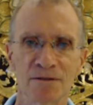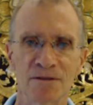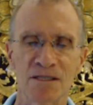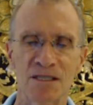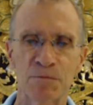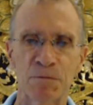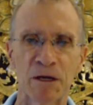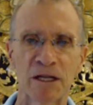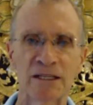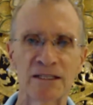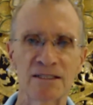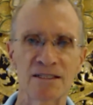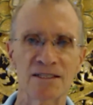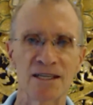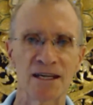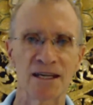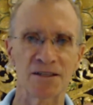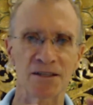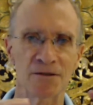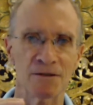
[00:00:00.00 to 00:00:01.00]
the spleen
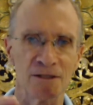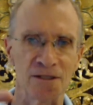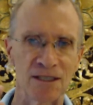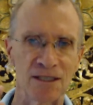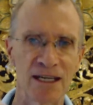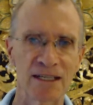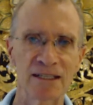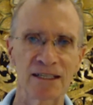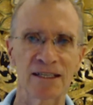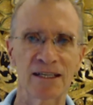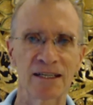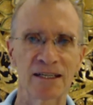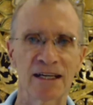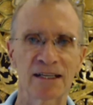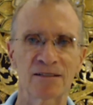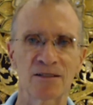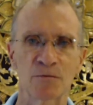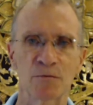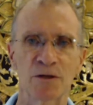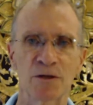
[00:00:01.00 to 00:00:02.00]
center, and getting
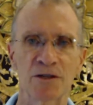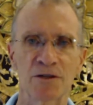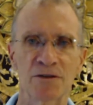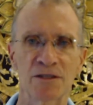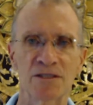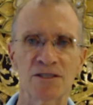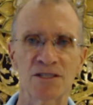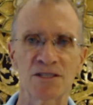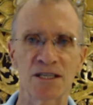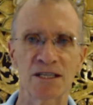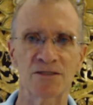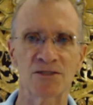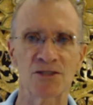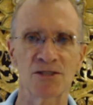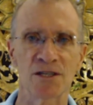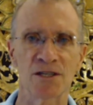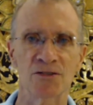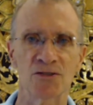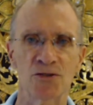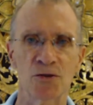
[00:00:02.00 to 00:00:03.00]
connected with your
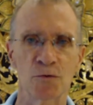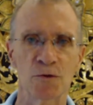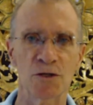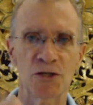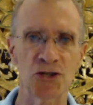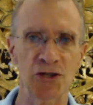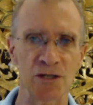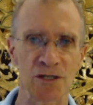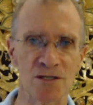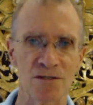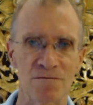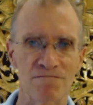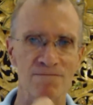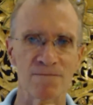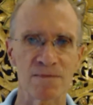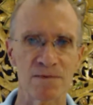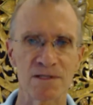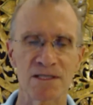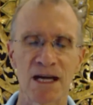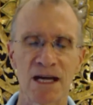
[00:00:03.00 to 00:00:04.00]
instincts and intuition is
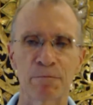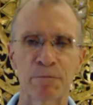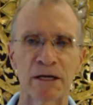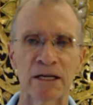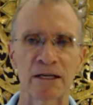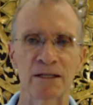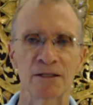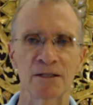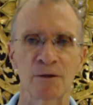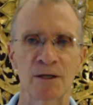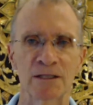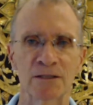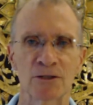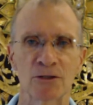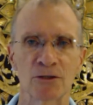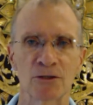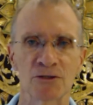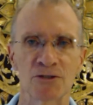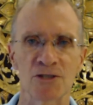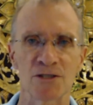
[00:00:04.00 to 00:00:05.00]
tapping into
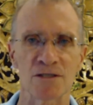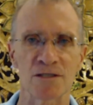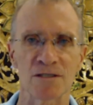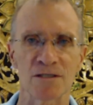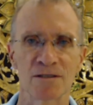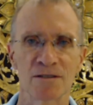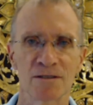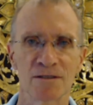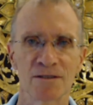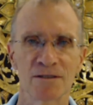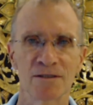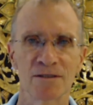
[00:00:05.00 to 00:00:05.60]
unconscious.